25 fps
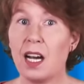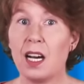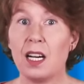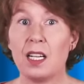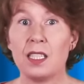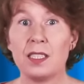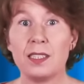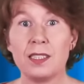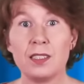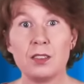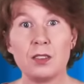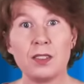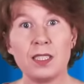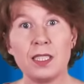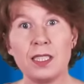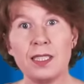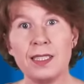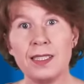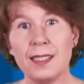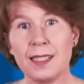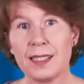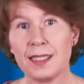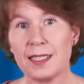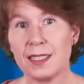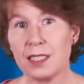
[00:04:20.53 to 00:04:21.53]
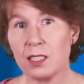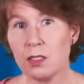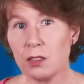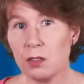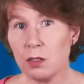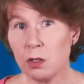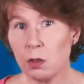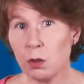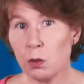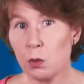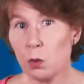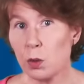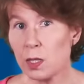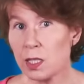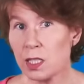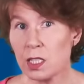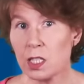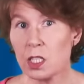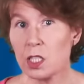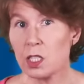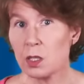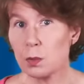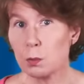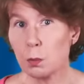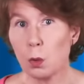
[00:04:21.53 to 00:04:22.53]
I'd really like to know
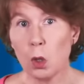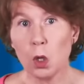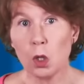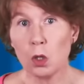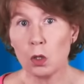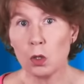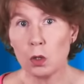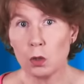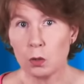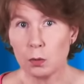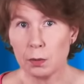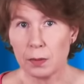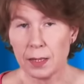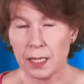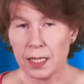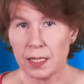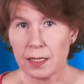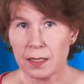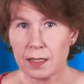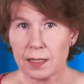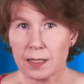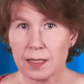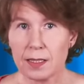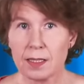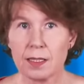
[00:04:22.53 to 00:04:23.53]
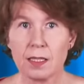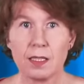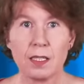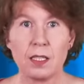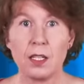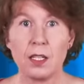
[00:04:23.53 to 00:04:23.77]
what small means.